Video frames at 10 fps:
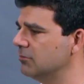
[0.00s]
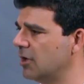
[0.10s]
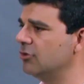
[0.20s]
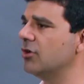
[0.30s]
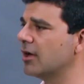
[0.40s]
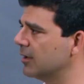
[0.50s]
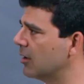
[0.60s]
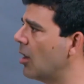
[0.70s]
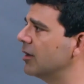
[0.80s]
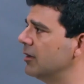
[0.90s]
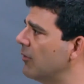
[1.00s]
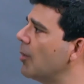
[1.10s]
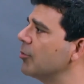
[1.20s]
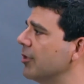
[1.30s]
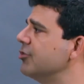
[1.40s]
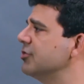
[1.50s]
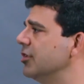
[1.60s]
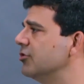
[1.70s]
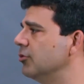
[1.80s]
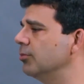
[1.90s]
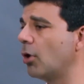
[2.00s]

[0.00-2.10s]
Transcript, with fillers: inject a cognitive operation into